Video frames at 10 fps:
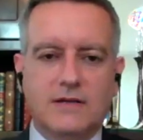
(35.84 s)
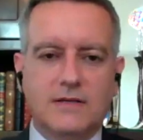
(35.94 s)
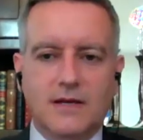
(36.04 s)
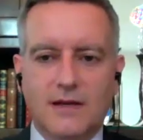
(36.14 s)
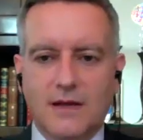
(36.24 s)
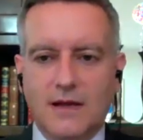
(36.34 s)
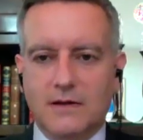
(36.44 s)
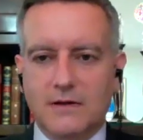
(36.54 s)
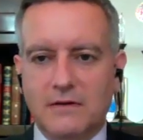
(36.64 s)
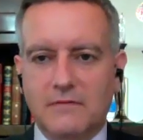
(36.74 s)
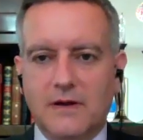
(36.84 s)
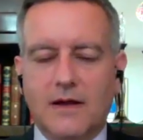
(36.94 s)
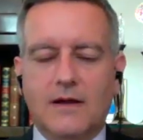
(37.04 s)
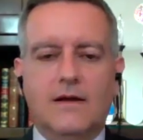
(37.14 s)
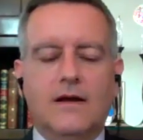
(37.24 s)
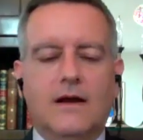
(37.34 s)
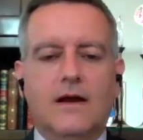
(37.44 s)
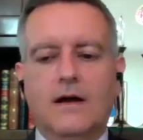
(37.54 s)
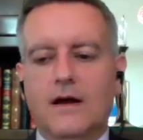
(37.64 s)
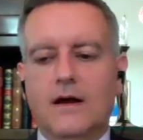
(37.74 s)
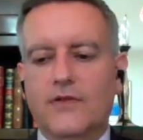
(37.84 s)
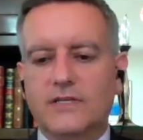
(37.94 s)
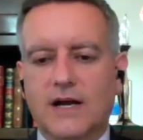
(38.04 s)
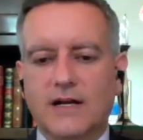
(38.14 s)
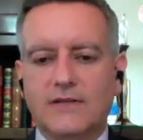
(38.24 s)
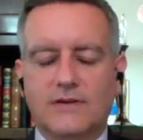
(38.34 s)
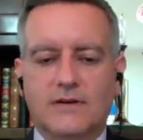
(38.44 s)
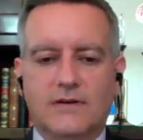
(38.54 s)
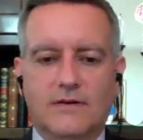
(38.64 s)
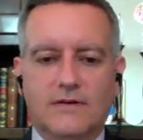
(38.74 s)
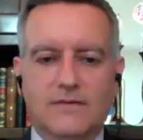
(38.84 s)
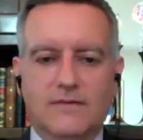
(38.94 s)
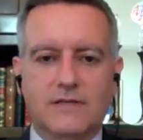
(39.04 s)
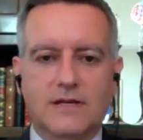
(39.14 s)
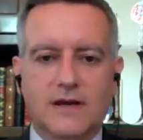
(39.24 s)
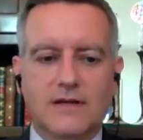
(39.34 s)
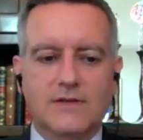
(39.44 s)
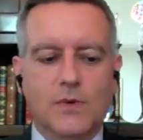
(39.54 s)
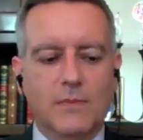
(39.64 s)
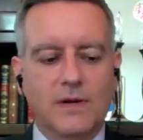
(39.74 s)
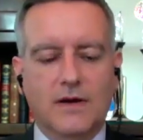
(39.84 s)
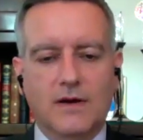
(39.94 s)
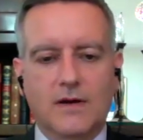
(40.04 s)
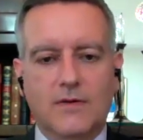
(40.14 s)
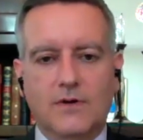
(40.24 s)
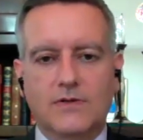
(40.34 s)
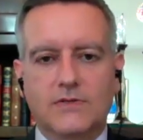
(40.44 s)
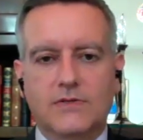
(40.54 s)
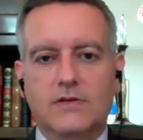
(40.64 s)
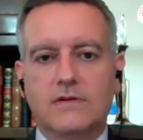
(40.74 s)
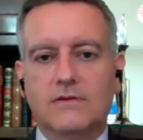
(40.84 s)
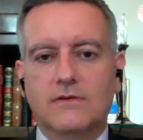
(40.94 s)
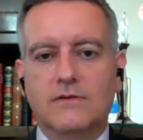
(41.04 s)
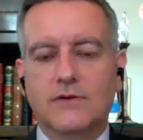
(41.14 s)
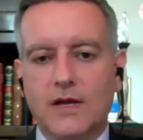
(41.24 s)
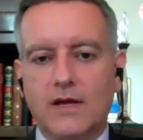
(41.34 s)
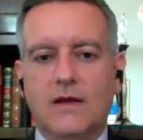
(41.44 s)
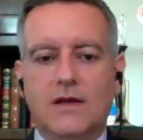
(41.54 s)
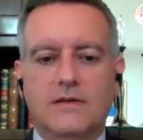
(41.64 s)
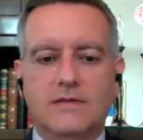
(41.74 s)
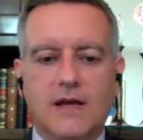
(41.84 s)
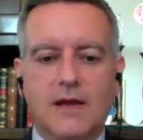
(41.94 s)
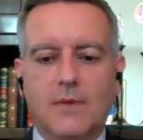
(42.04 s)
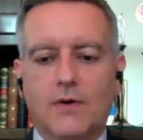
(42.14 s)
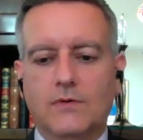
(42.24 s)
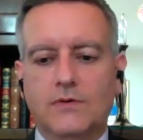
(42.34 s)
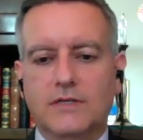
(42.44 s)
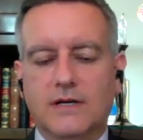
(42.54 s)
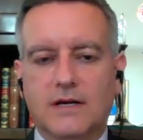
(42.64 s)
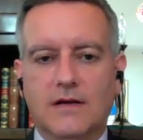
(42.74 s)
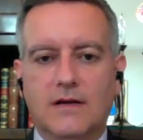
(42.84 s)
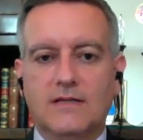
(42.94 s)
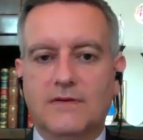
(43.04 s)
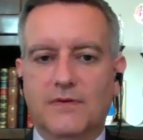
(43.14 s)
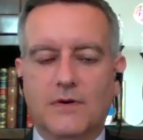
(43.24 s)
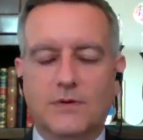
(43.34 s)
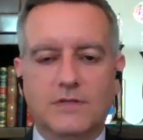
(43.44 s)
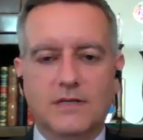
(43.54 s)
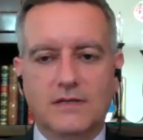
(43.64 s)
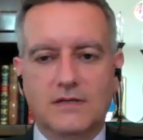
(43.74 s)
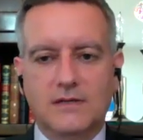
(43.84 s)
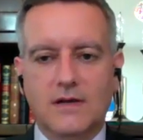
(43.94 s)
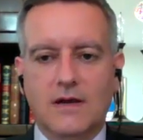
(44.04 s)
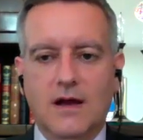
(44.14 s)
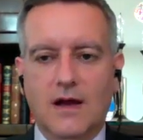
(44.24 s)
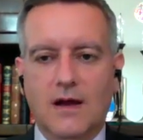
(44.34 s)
Stacey, and good evening. The title of tonight's webinar was New Year, Same Old Difficulties